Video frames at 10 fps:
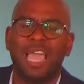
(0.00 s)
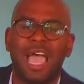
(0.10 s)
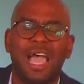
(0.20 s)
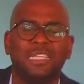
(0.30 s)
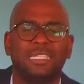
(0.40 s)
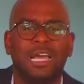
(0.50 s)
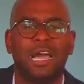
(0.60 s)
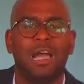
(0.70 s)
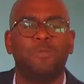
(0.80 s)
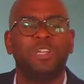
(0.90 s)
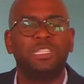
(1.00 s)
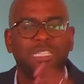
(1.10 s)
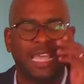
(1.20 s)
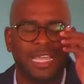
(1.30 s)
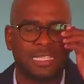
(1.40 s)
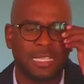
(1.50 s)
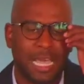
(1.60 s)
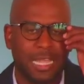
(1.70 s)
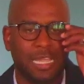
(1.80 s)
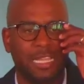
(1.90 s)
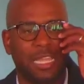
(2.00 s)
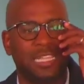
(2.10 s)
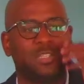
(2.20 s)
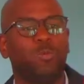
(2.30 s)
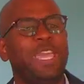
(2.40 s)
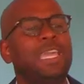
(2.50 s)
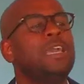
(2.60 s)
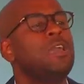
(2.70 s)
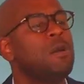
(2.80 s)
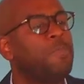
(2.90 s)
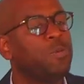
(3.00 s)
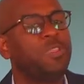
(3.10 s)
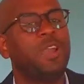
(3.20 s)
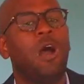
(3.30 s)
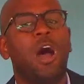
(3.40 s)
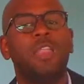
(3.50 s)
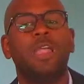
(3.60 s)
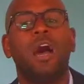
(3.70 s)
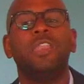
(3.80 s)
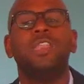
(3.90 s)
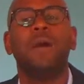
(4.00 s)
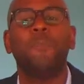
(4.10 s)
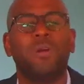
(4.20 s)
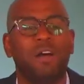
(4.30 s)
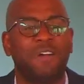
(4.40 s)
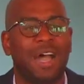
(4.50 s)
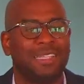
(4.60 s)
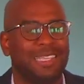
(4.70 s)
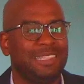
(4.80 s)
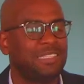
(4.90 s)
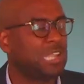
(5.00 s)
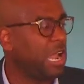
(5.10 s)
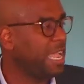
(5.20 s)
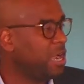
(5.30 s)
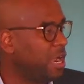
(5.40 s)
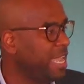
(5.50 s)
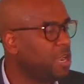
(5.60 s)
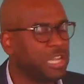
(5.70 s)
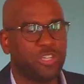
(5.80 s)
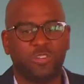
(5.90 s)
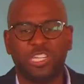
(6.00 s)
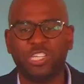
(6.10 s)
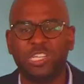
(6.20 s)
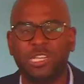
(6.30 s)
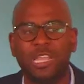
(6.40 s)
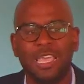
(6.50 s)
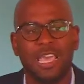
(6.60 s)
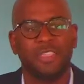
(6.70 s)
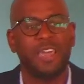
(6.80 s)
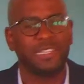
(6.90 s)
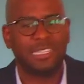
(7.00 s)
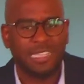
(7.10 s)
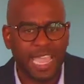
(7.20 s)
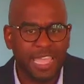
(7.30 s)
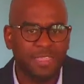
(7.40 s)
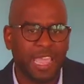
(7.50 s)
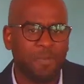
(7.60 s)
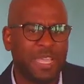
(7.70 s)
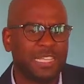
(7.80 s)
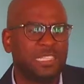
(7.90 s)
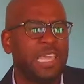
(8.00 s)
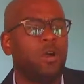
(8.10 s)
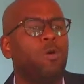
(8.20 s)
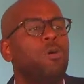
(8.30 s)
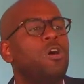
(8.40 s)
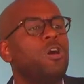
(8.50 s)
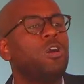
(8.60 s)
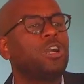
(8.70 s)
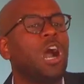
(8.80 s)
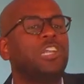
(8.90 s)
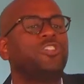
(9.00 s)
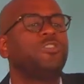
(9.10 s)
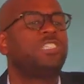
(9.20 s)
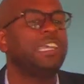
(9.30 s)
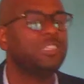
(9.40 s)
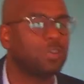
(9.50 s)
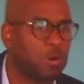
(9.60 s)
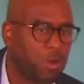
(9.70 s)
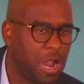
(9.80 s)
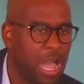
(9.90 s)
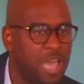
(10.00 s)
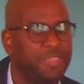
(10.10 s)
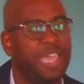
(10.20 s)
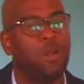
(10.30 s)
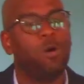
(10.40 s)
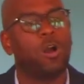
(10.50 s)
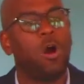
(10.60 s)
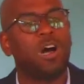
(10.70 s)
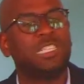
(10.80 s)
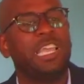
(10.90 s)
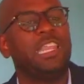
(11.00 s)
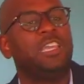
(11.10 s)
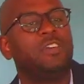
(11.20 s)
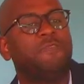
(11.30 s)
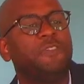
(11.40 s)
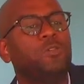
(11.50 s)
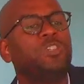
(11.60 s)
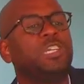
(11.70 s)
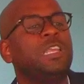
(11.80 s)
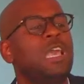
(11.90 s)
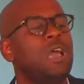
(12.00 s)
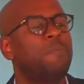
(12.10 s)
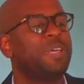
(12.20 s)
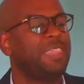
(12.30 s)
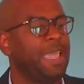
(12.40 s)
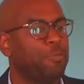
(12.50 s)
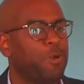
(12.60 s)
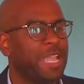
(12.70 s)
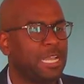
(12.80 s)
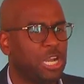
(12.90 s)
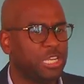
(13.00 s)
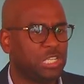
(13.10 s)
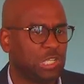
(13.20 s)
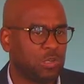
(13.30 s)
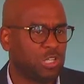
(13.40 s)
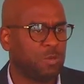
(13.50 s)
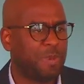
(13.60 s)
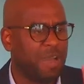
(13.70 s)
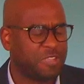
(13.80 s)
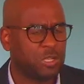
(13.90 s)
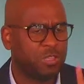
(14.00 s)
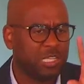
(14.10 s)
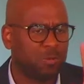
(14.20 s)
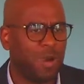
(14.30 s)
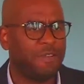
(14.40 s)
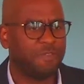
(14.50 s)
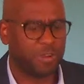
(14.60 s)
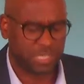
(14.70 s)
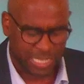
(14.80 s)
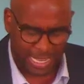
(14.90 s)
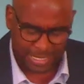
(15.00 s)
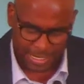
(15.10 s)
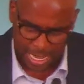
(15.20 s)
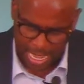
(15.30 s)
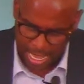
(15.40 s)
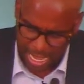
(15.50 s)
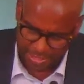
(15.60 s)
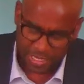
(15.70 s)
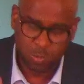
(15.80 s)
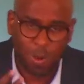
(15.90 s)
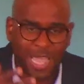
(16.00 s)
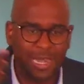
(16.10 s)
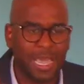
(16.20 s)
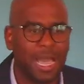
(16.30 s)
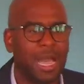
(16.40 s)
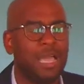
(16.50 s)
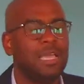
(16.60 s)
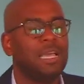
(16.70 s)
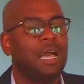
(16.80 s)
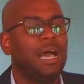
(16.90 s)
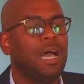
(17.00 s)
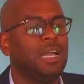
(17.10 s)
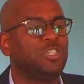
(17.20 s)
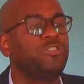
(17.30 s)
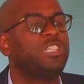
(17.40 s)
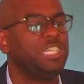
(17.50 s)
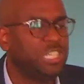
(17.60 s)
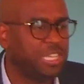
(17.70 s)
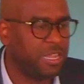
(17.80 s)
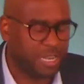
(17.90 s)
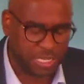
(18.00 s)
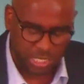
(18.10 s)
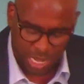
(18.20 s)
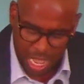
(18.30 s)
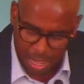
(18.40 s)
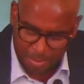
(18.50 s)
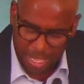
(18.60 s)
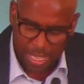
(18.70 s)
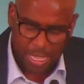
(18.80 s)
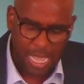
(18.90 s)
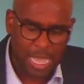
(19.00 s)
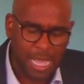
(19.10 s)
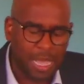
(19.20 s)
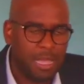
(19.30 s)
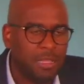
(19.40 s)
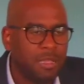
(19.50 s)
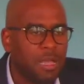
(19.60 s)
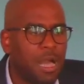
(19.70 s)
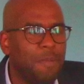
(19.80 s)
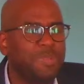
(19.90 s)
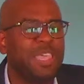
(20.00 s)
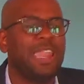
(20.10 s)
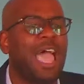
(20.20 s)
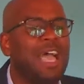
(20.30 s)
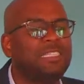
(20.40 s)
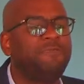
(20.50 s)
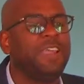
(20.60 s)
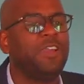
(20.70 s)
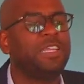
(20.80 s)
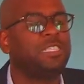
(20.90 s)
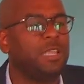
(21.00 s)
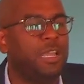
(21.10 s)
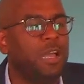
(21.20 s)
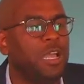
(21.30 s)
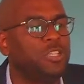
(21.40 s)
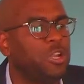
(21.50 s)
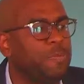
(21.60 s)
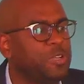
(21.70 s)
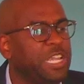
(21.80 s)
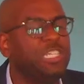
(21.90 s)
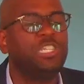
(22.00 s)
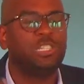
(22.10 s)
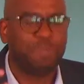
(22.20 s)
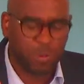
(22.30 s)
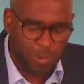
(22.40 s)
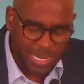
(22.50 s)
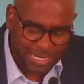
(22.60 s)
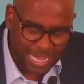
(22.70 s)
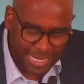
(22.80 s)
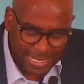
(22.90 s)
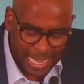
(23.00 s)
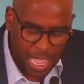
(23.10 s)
as, uh, I wouldn't say it's, uh, it's weak, but there are a number of hadiths that are in our tradition that stay in there because they don't contradict the Quran, they don't cause any confusion, but they bring good social bonds. So this one verse says, uh, this one uh, uh, tradition in Islam uh, uh, that has various uh, interpretations, but one says,